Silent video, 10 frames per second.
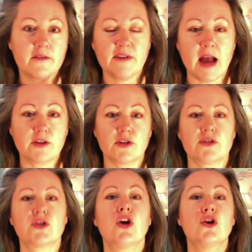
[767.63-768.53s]

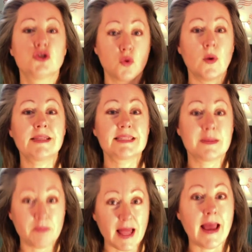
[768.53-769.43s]
factors. So what's
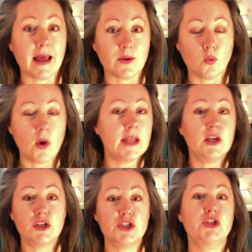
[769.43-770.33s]
the plan? What do
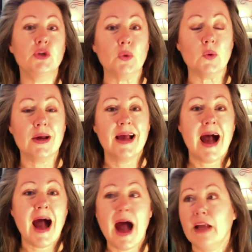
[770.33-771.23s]
you do?
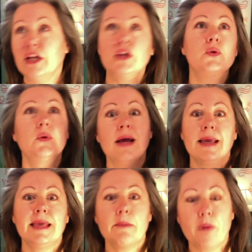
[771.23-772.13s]
How do you
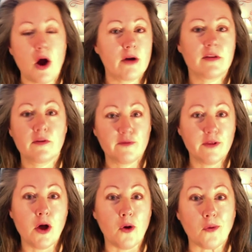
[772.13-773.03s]
get part of the
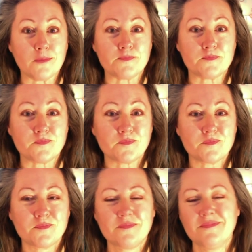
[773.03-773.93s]
flow?
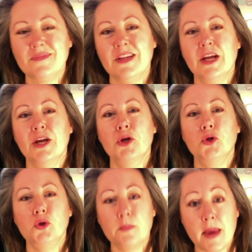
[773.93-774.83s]

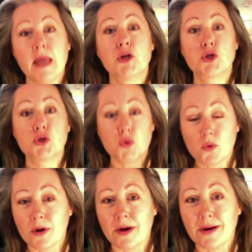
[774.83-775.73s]
You make
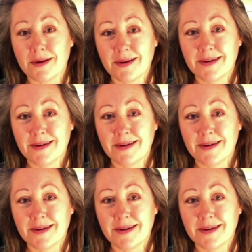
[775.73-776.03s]
sure